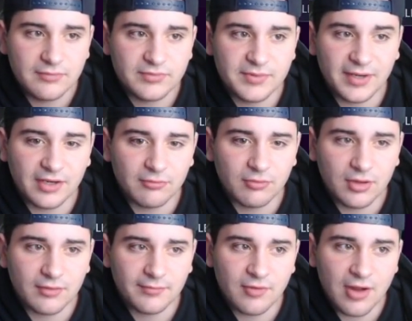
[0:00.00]
depending on
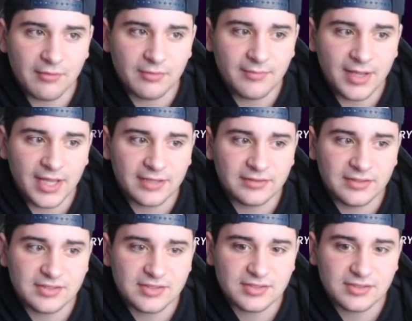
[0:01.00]
Robert
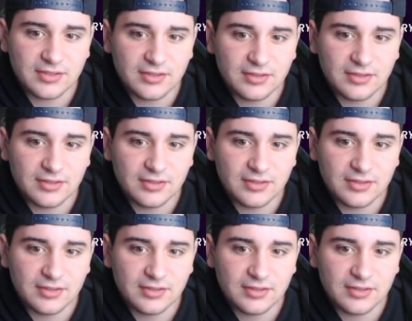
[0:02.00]
Mathis.